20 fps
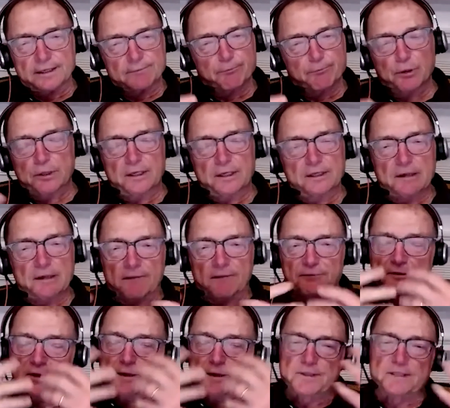put enough
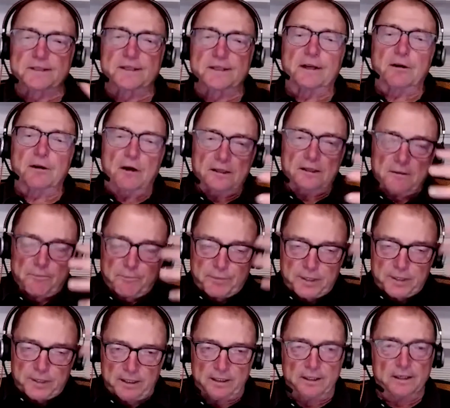lipstick on the
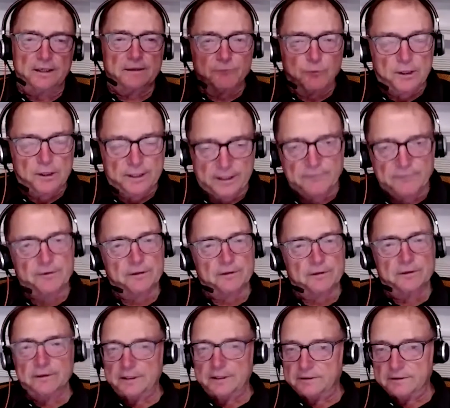pig and
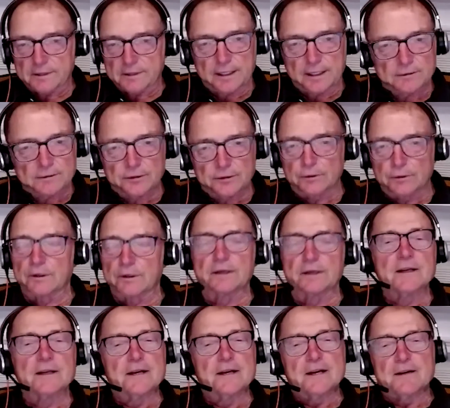whatever, and do it.
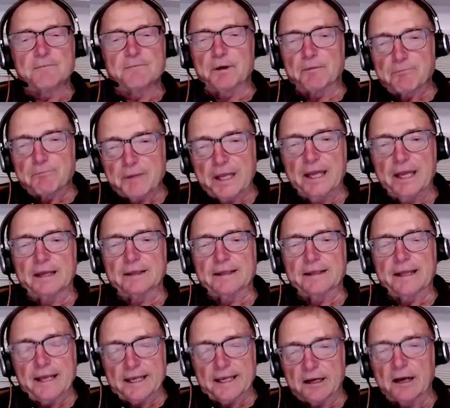But man,
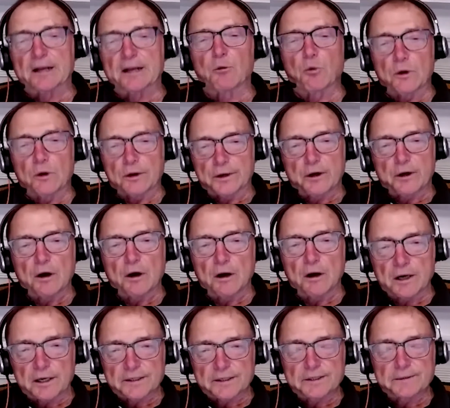they got to work
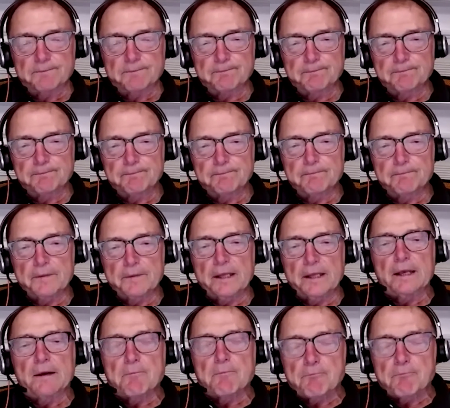hard.
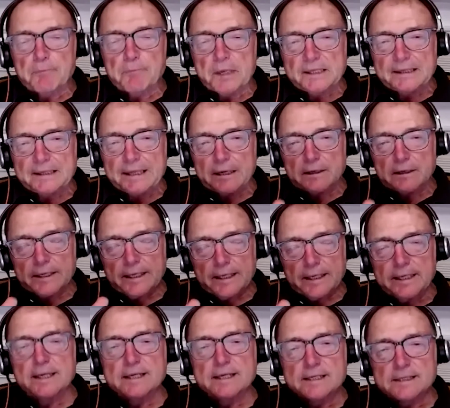But there
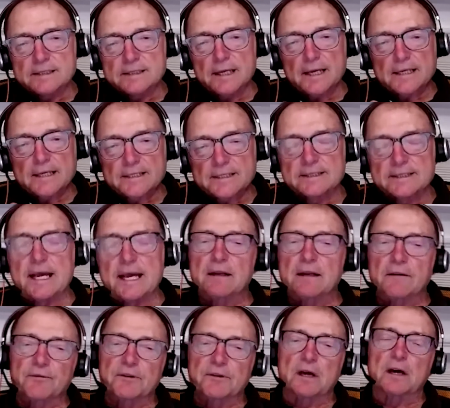is a set
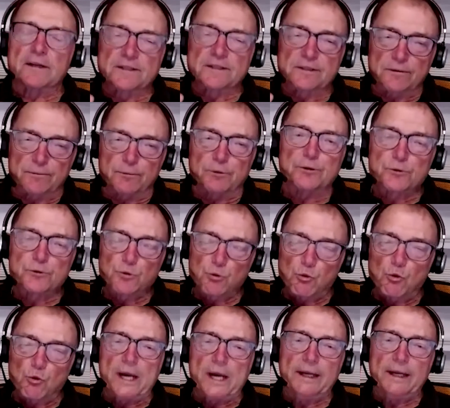of customers
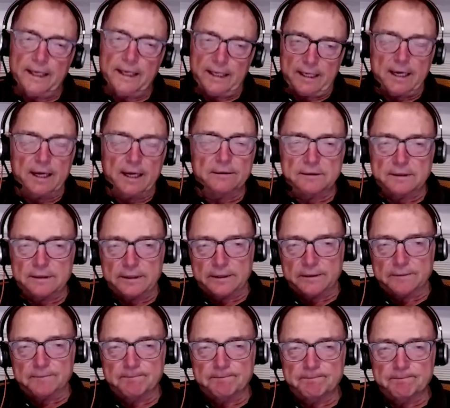waiting out
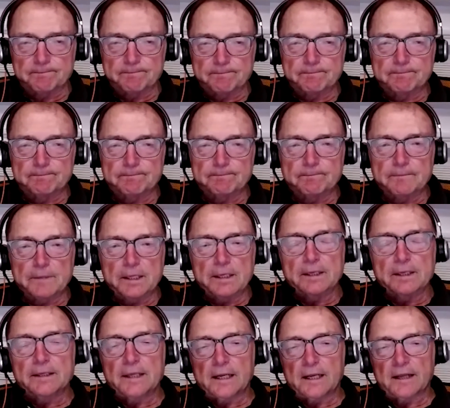there
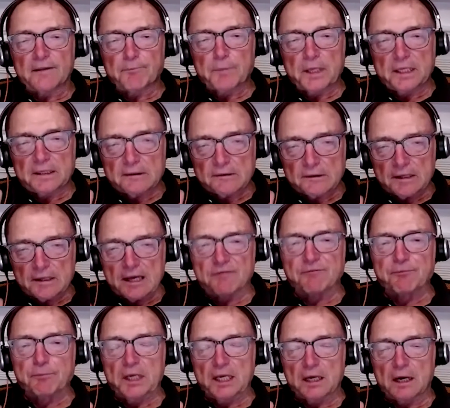that have been
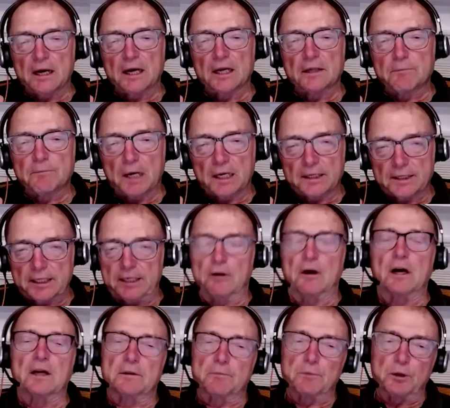left behind by the
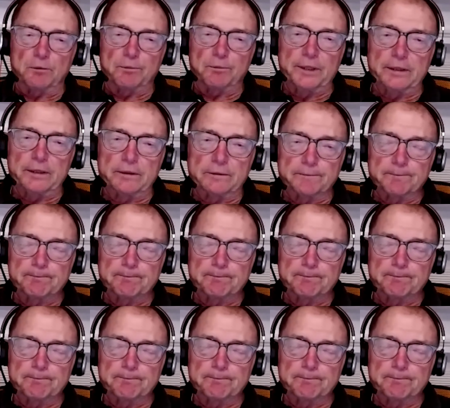automobile.